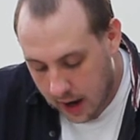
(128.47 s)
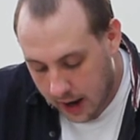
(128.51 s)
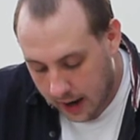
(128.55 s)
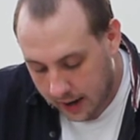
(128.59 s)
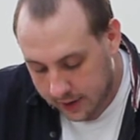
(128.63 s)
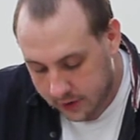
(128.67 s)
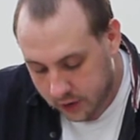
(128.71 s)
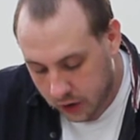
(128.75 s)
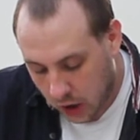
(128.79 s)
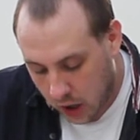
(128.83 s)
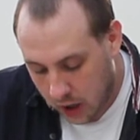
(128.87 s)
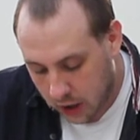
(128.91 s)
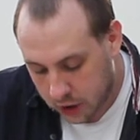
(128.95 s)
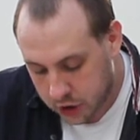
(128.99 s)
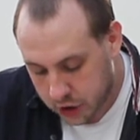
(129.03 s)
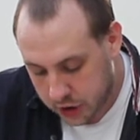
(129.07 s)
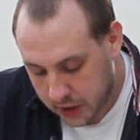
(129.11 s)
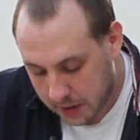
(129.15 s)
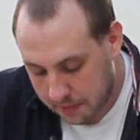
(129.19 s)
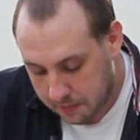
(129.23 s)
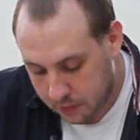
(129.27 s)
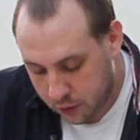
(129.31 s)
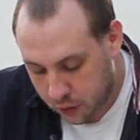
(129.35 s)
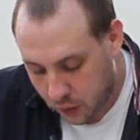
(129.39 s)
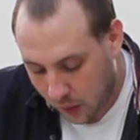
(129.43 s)
I saw a
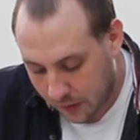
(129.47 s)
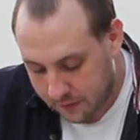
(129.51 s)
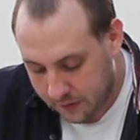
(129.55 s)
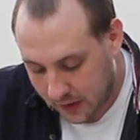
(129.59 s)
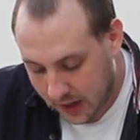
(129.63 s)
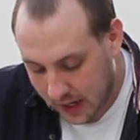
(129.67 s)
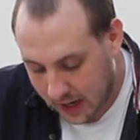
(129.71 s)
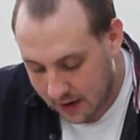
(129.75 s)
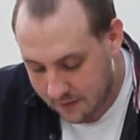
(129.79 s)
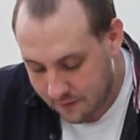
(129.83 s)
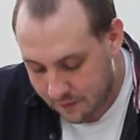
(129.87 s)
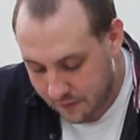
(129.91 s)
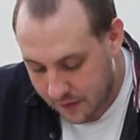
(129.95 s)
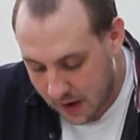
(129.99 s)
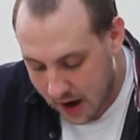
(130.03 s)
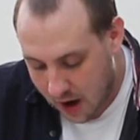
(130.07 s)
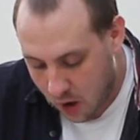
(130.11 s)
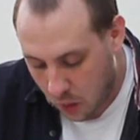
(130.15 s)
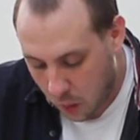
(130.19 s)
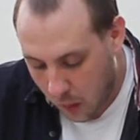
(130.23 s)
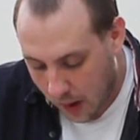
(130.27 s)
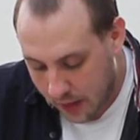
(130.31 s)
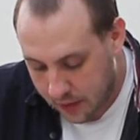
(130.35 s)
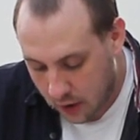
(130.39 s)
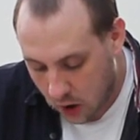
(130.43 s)
ship drifting in
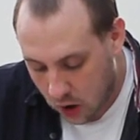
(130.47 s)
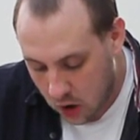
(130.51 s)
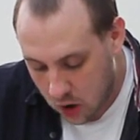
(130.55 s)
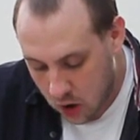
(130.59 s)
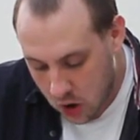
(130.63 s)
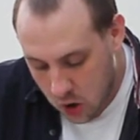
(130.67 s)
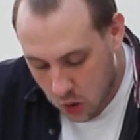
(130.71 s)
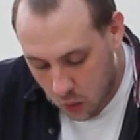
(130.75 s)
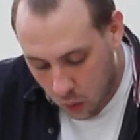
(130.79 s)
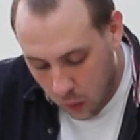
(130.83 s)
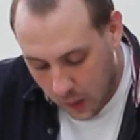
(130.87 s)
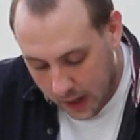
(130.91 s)
fair weather,